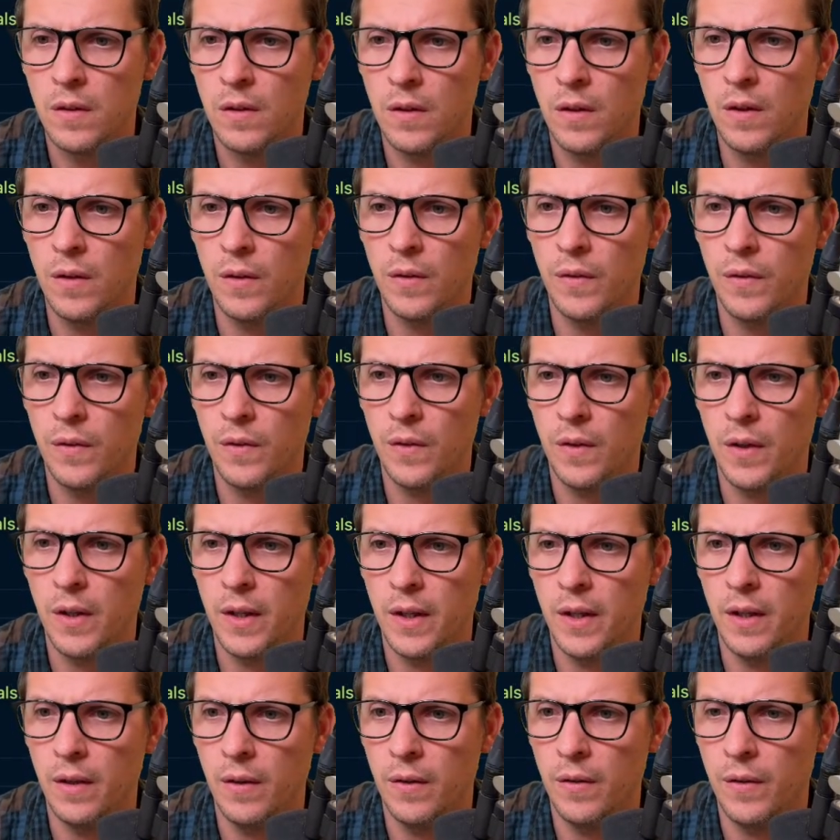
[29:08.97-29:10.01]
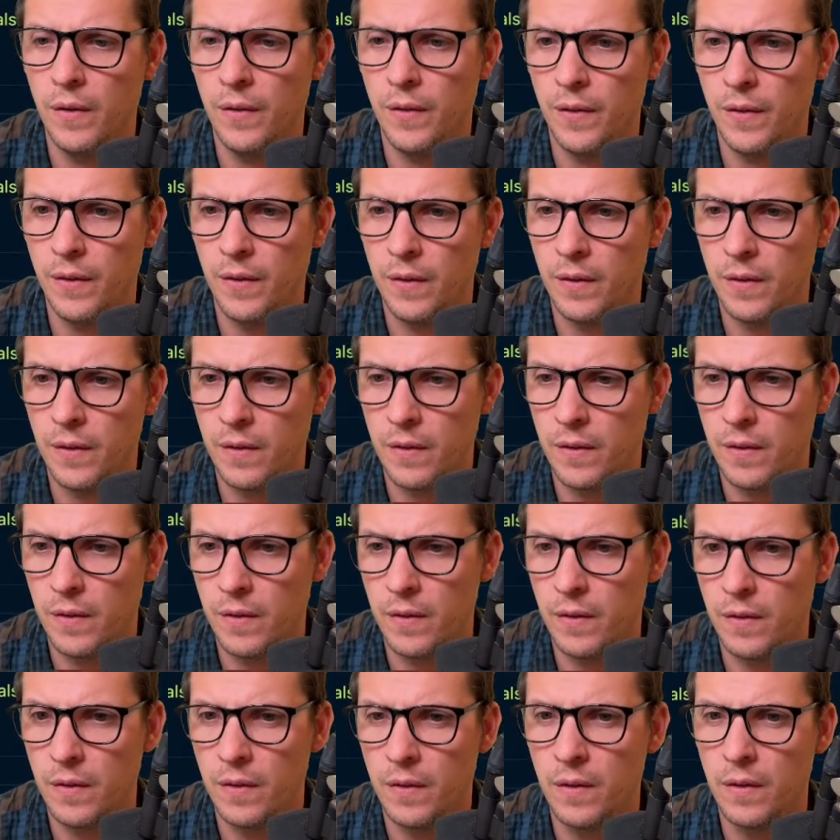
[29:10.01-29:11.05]
Oh, sorry. Yeah, on
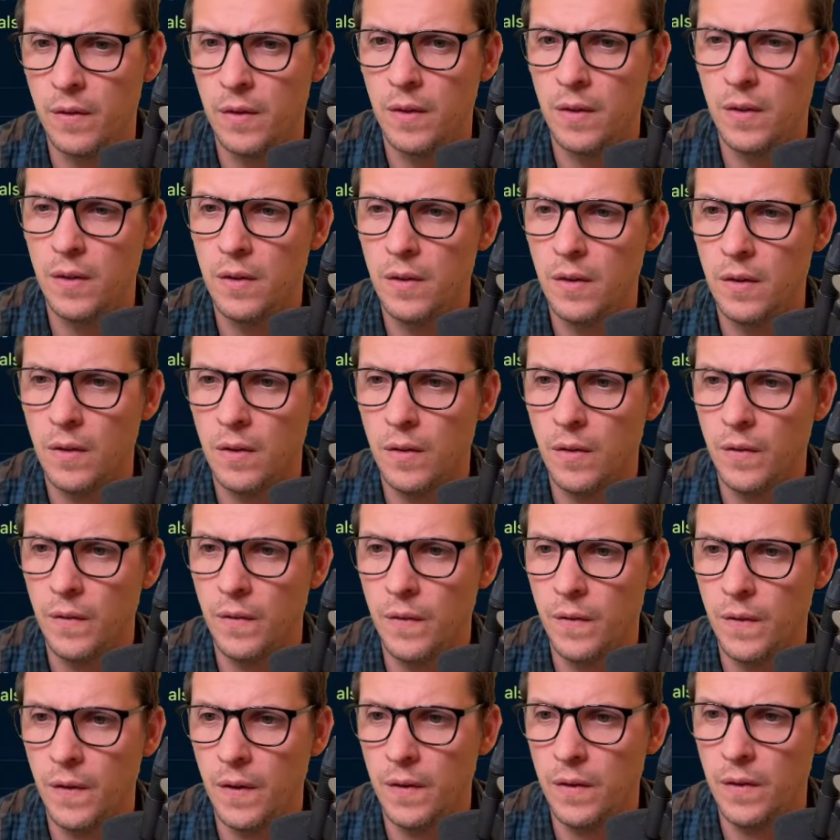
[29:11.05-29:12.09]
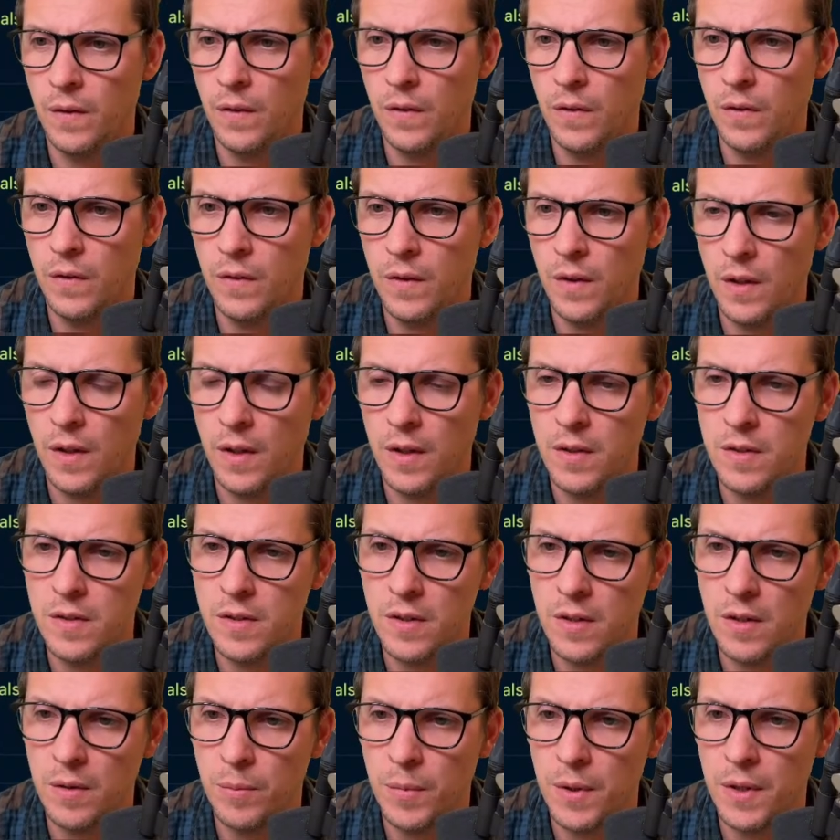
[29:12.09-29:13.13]
status
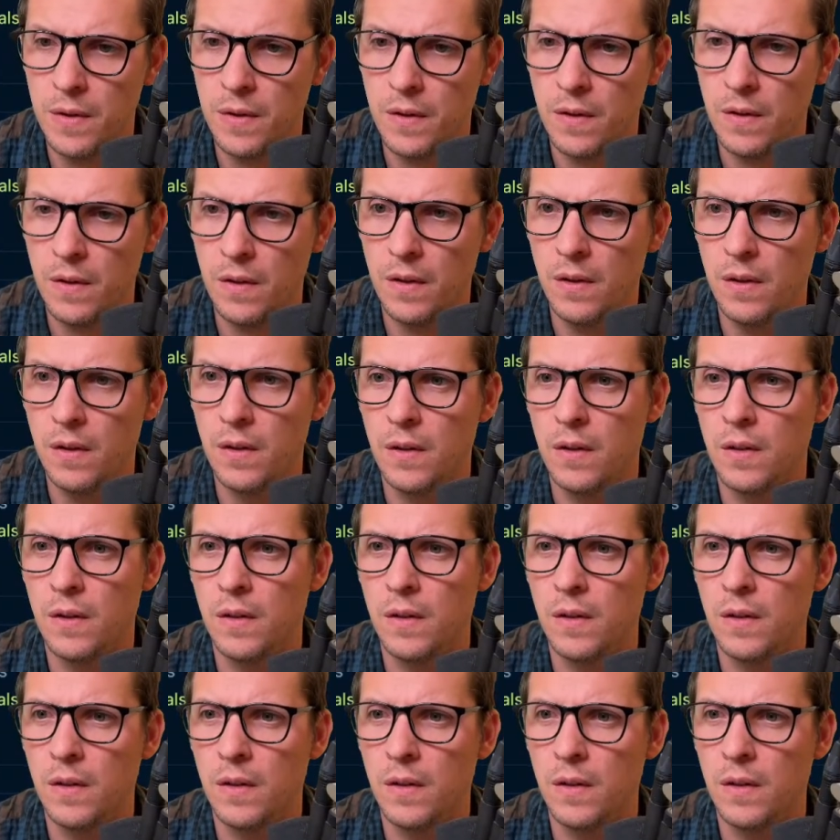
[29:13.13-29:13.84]
change emitter.